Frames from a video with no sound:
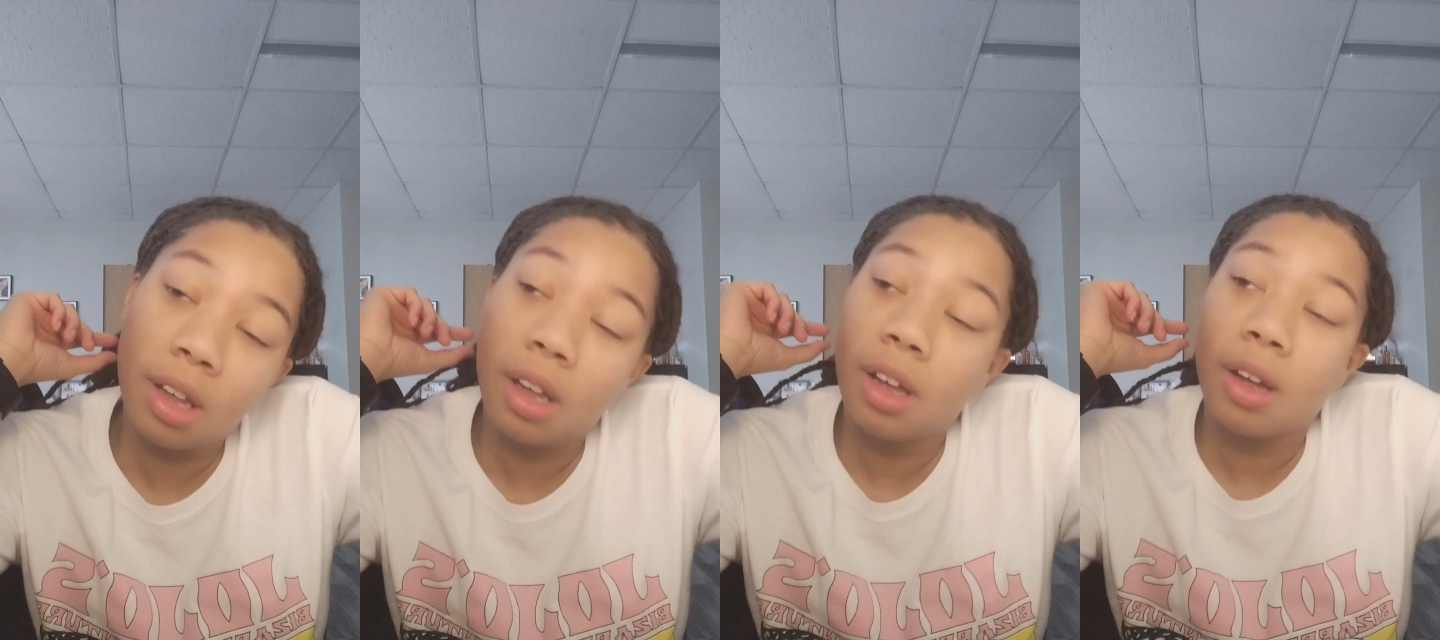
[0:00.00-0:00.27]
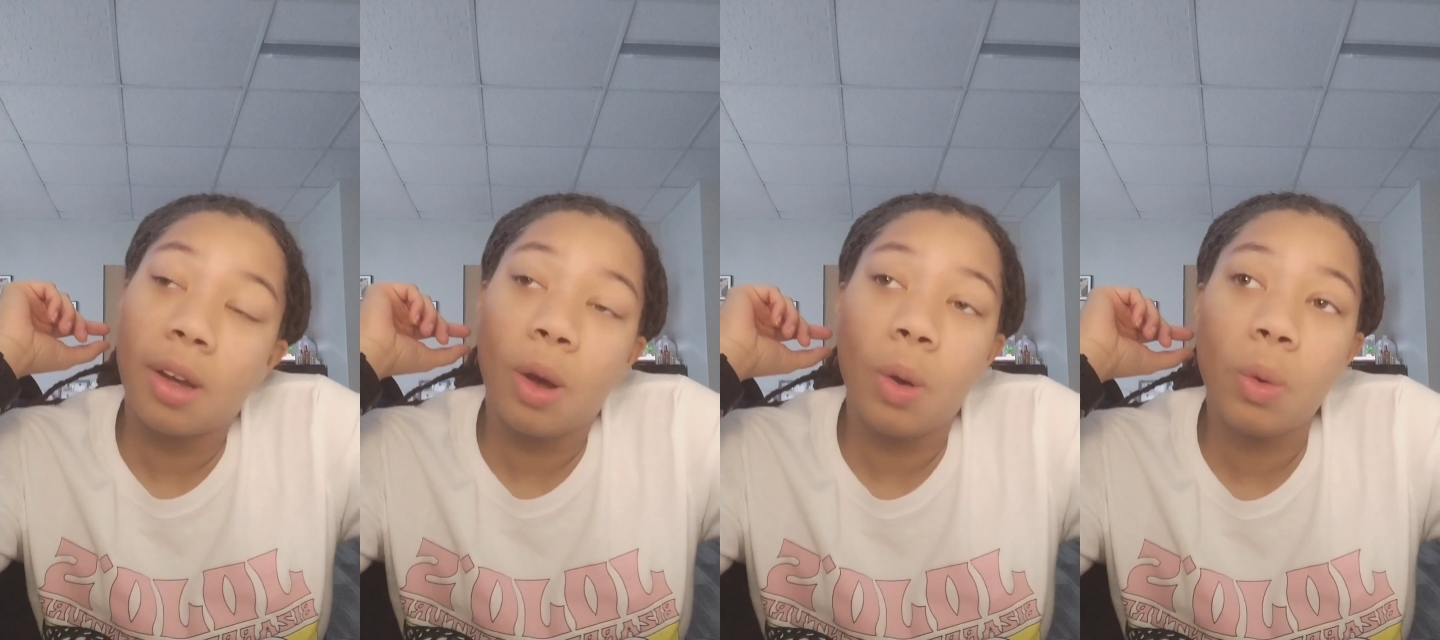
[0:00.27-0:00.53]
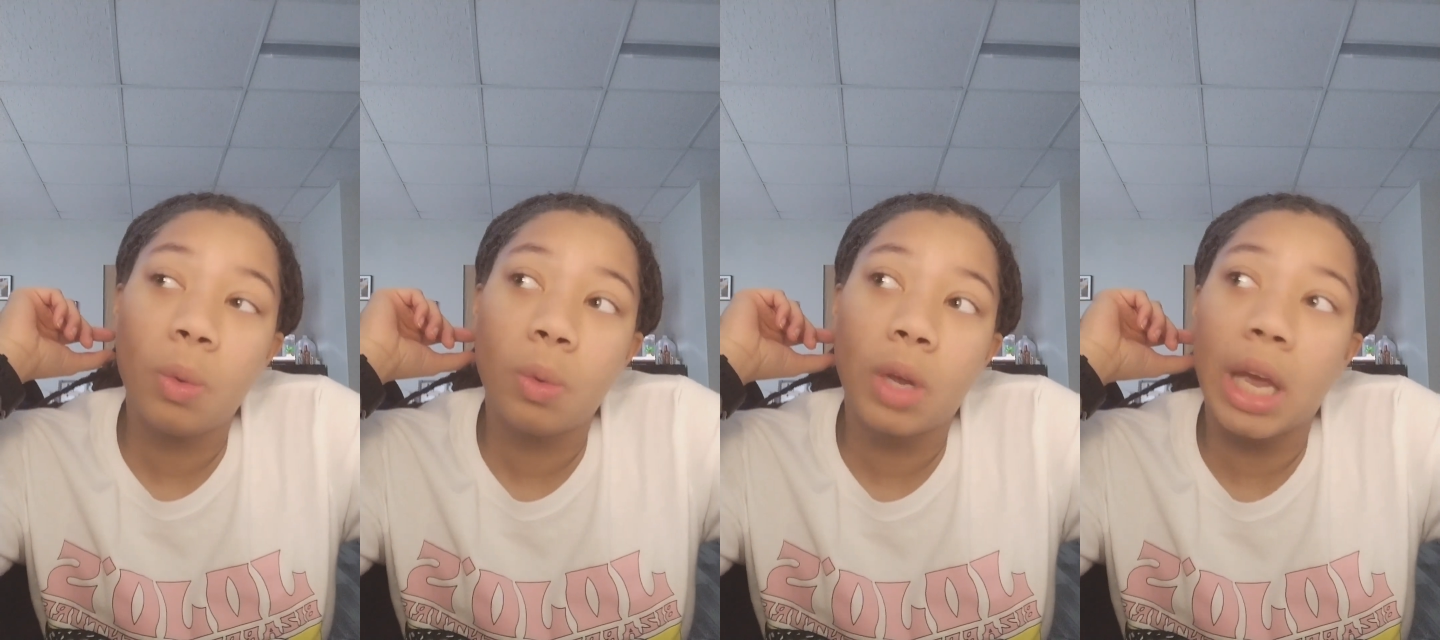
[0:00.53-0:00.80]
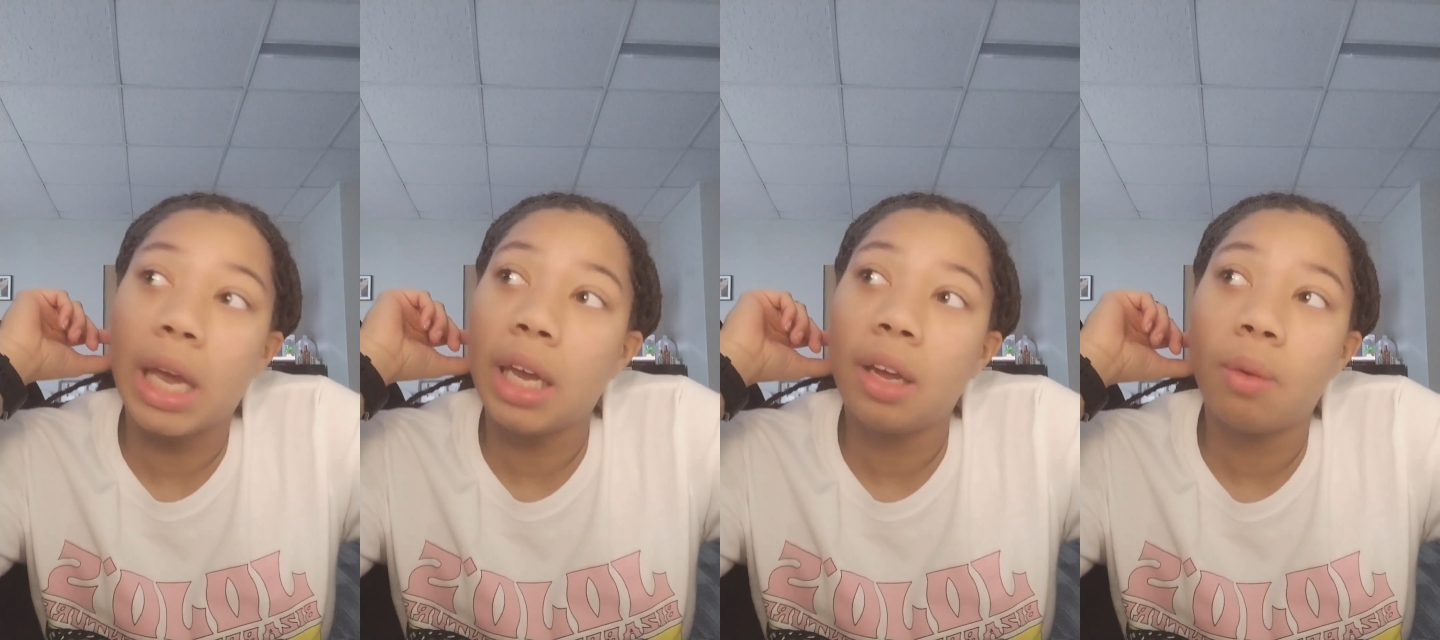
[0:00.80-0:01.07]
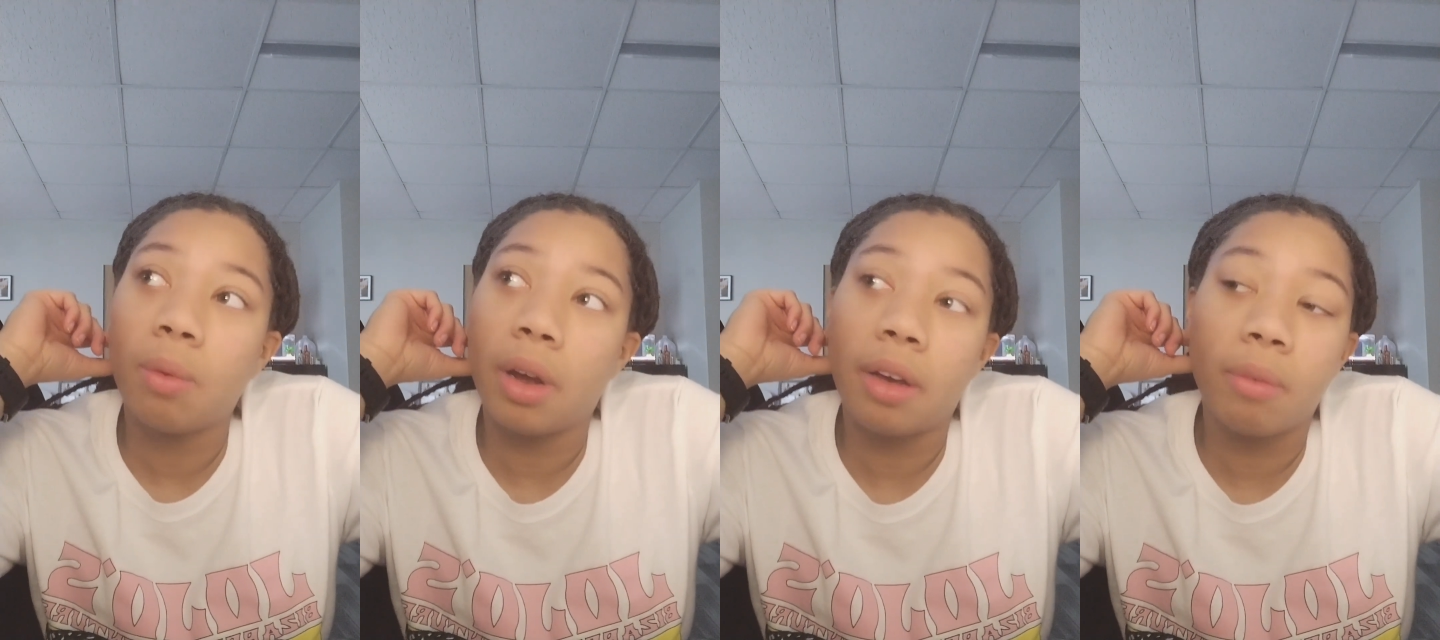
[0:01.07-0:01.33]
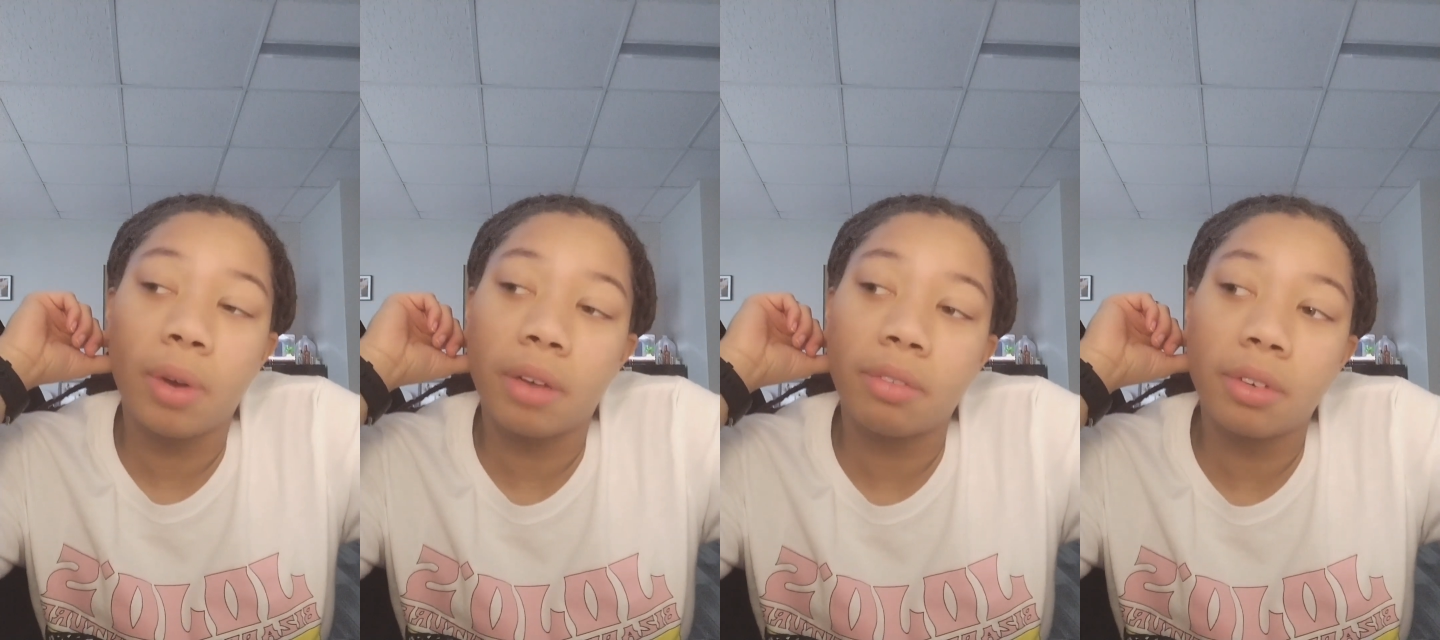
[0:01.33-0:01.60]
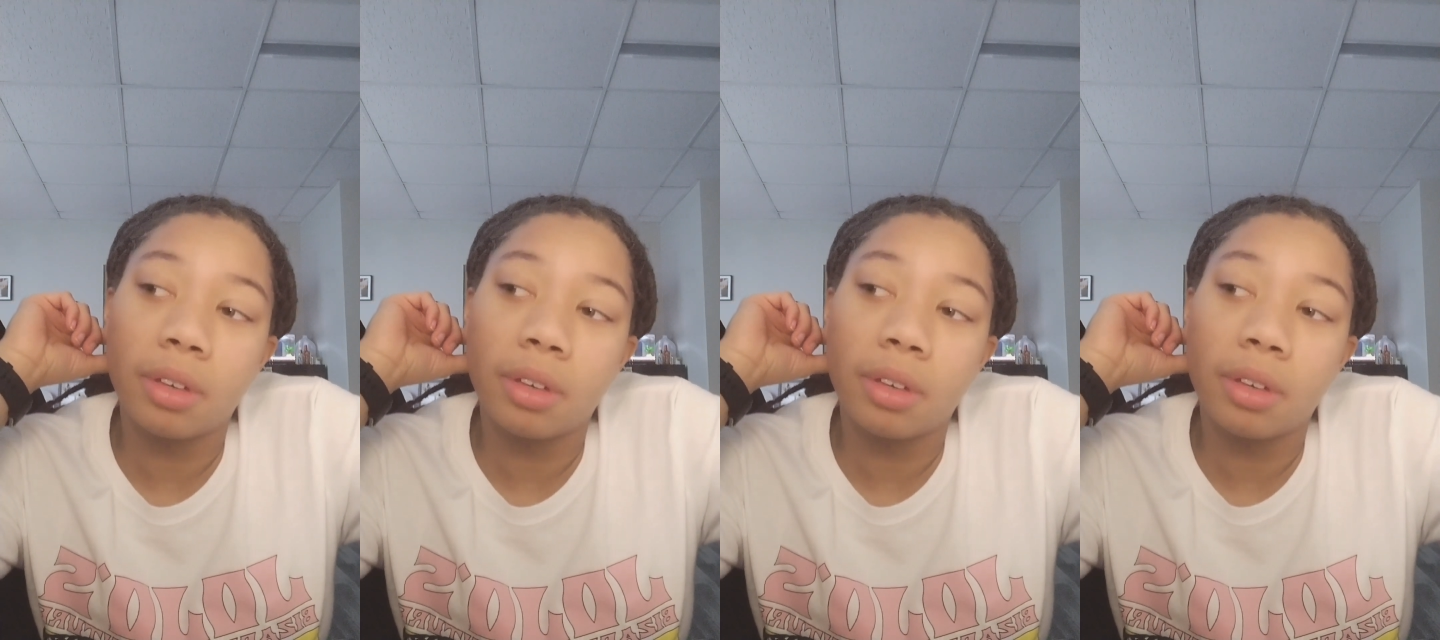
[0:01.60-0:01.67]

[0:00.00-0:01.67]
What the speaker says: okay, or whatever,